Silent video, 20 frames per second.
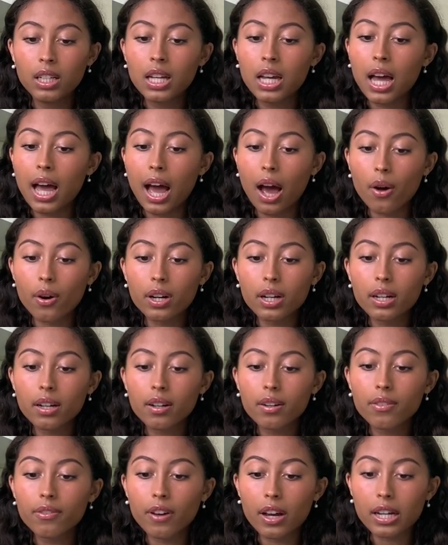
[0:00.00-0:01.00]
How did
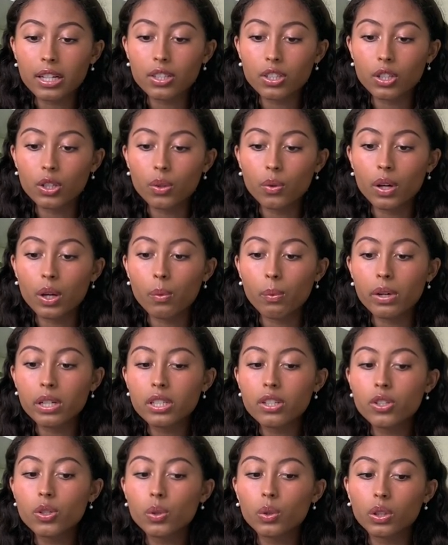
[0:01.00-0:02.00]
it affect you, and what
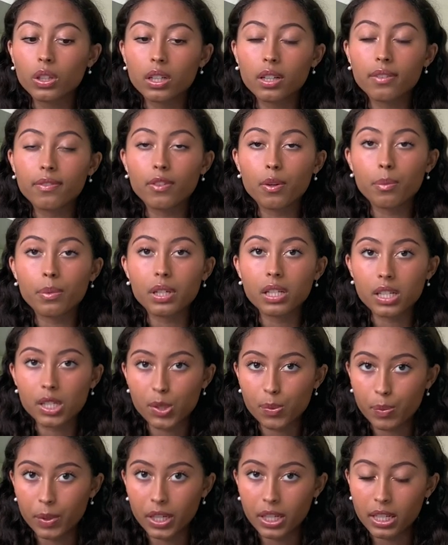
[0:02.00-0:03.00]
did you learn from the
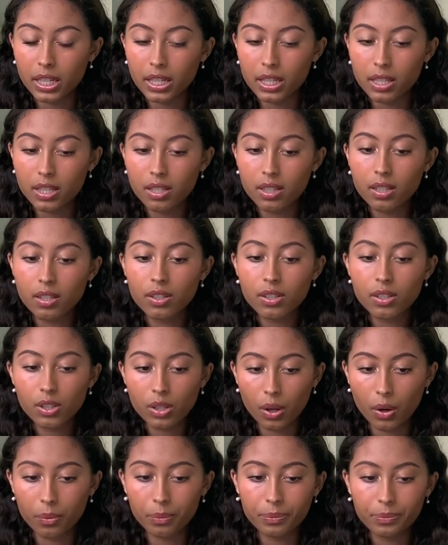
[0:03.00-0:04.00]
experience? So
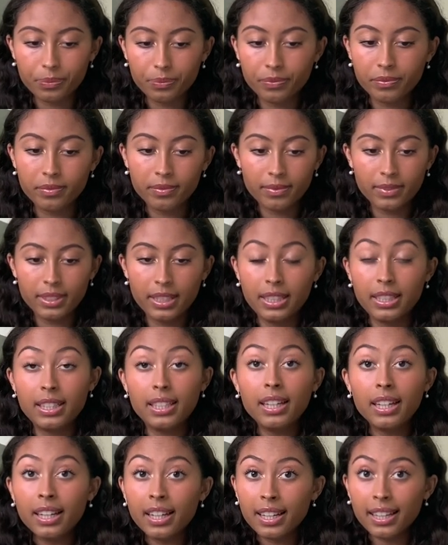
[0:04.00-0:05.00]

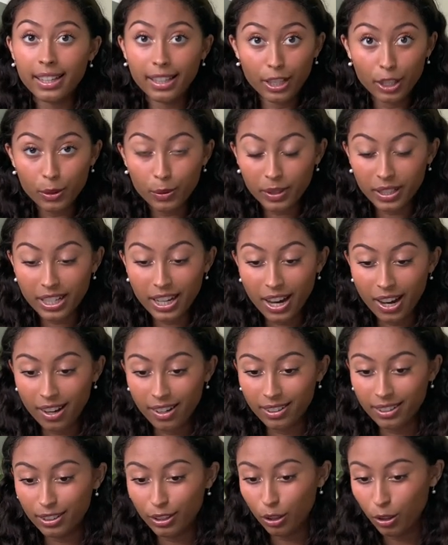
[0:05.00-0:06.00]
here we go.
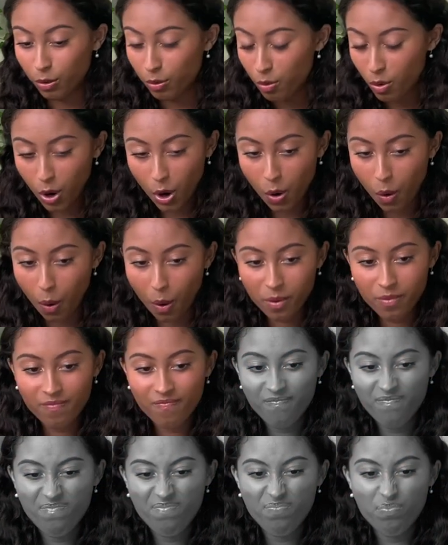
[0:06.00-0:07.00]

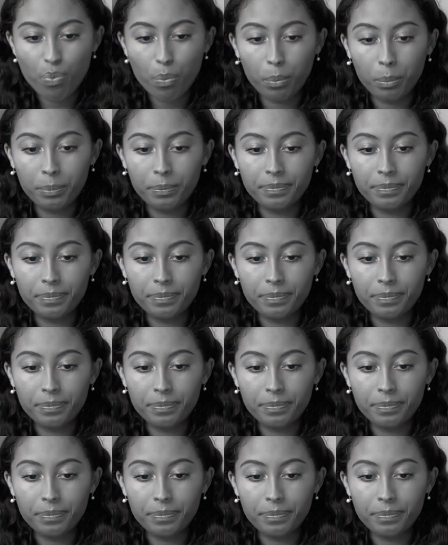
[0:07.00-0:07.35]
Woo!